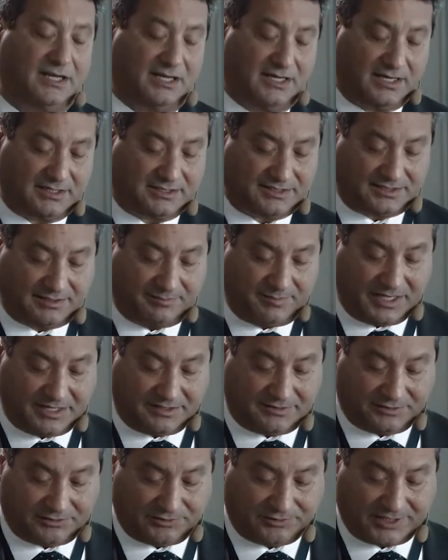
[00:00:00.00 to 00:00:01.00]

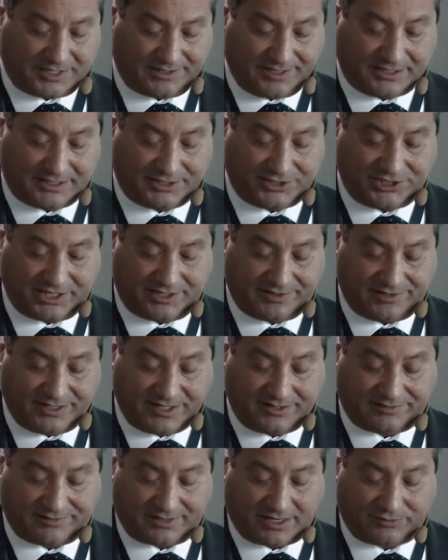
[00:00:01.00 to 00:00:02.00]
estimated to directly
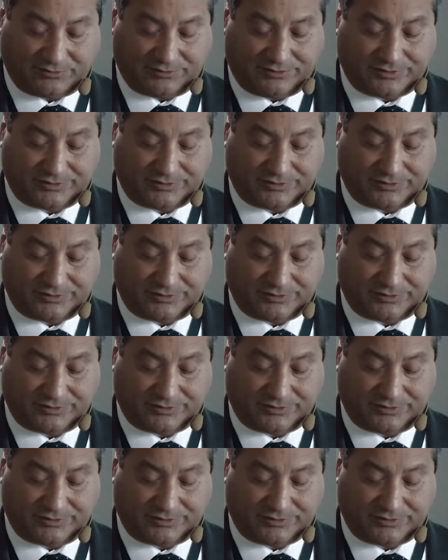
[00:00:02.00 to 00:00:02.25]
generate around